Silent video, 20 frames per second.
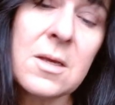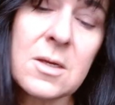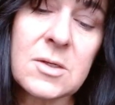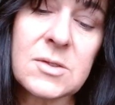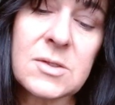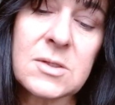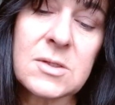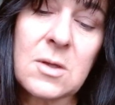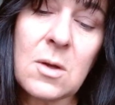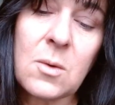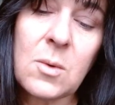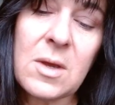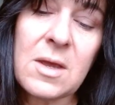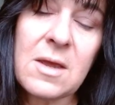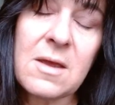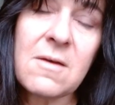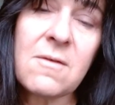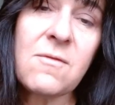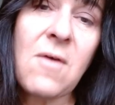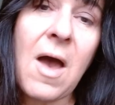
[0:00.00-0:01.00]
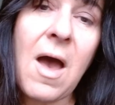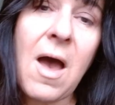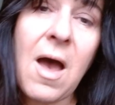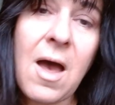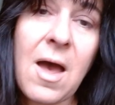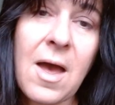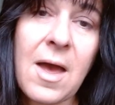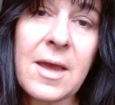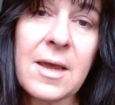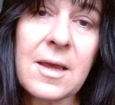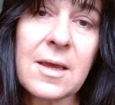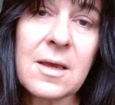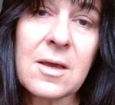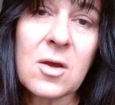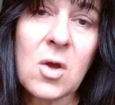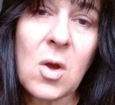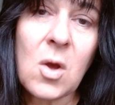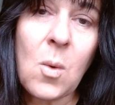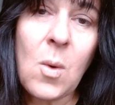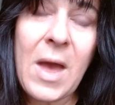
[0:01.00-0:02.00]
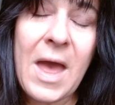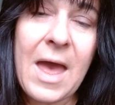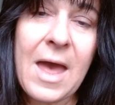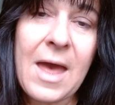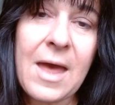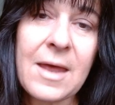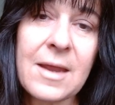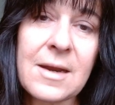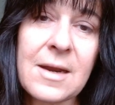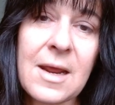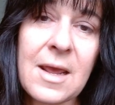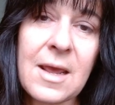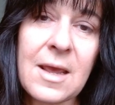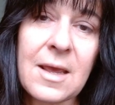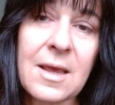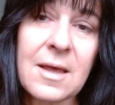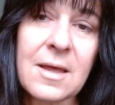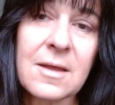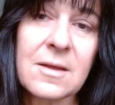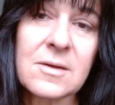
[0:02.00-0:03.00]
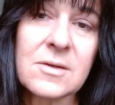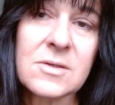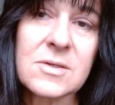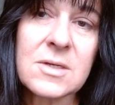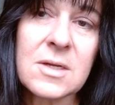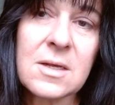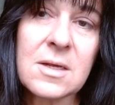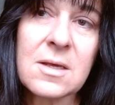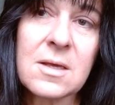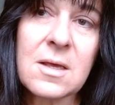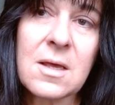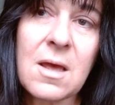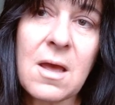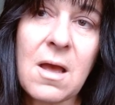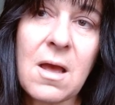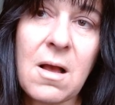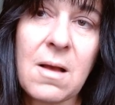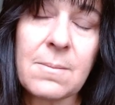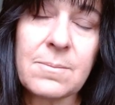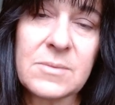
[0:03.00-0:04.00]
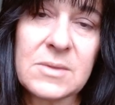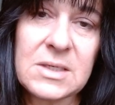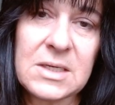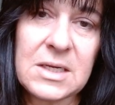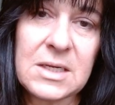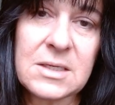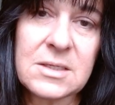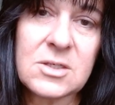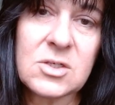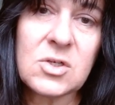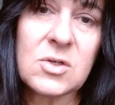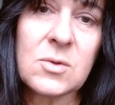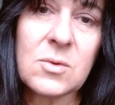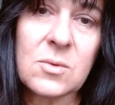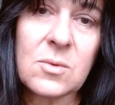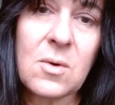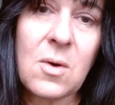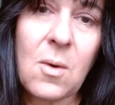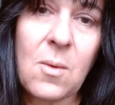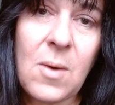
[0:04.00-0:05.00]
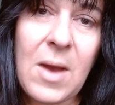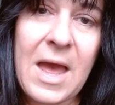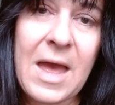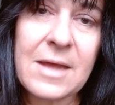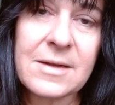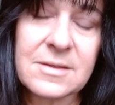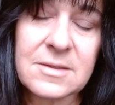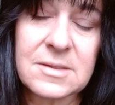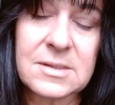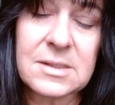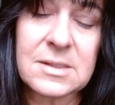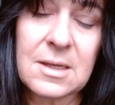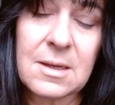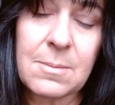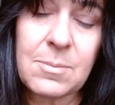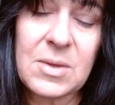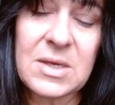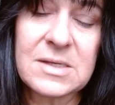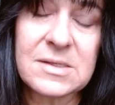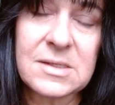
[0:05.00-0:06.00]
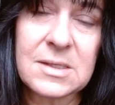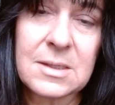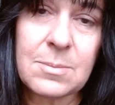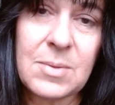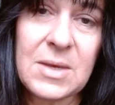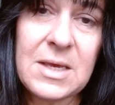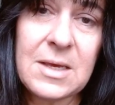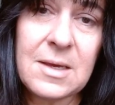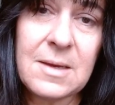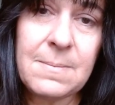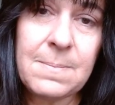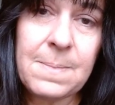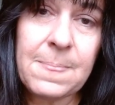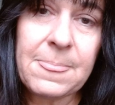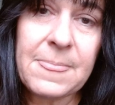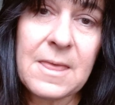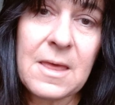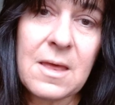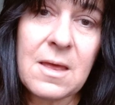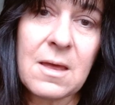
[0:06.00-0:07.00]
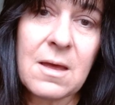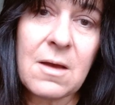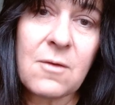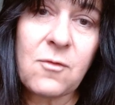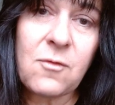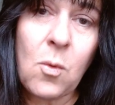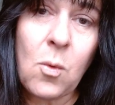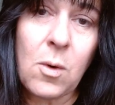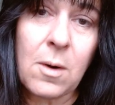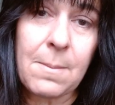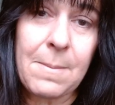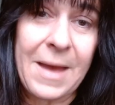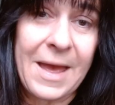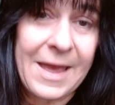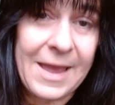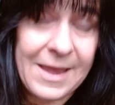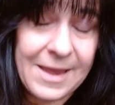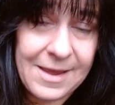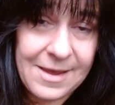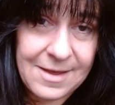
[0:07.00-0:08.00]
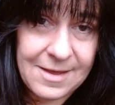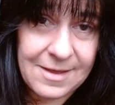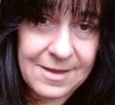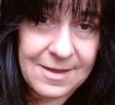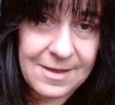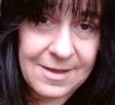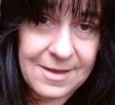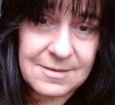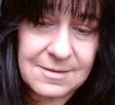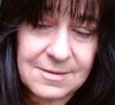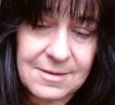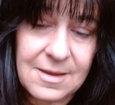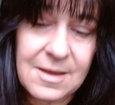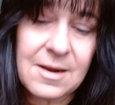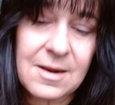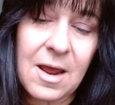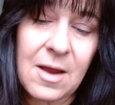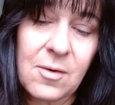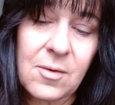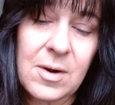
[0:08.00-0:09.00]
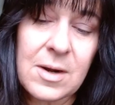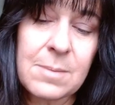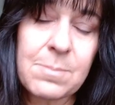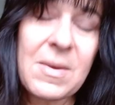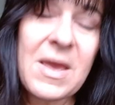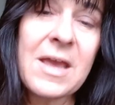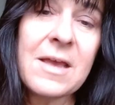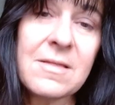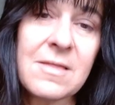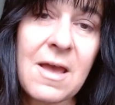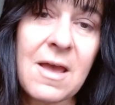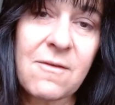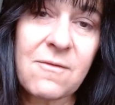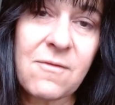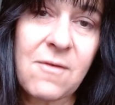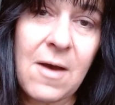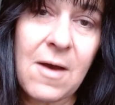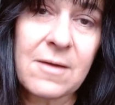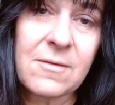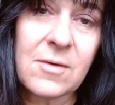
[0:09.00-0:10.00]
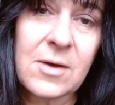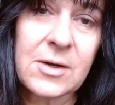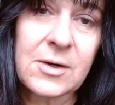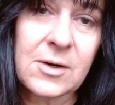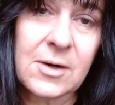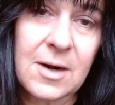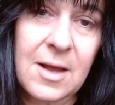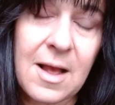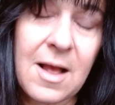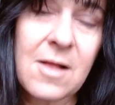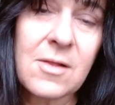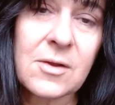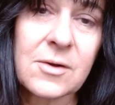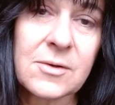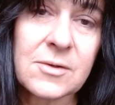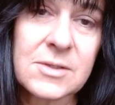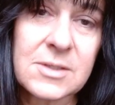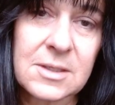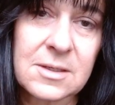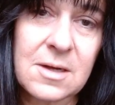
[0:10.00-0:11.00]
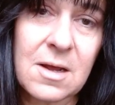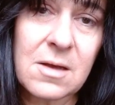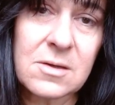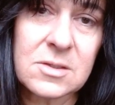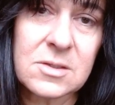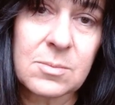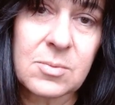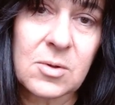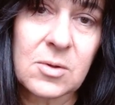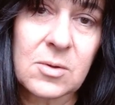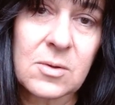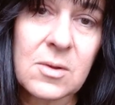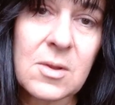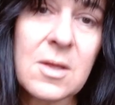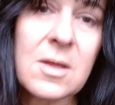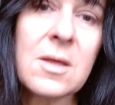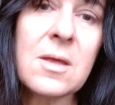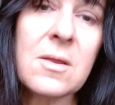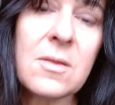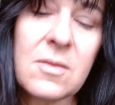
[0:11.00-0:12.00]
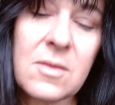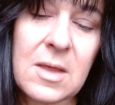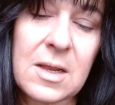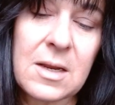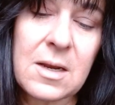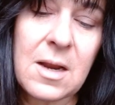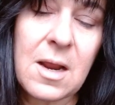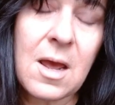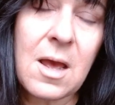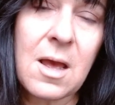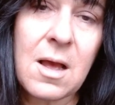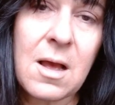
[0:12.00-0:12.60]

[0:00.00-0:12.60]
So if I go ahead and need to go ahead and see a PCP for my hand, and I already paid that $500 deductible, then